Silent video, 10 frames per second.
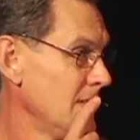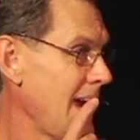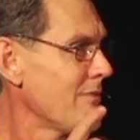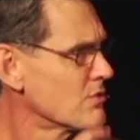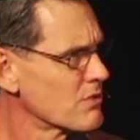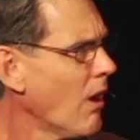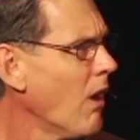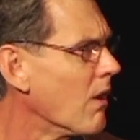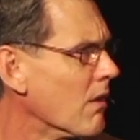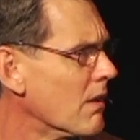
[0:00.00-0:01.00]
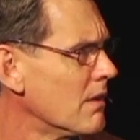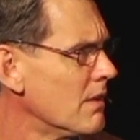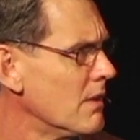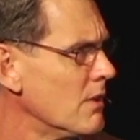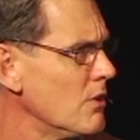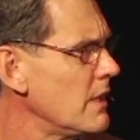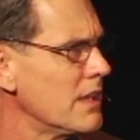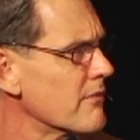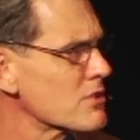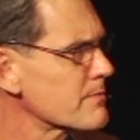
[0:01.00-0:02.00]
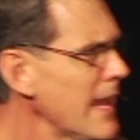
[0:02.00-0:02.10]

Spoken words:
After all, who delivers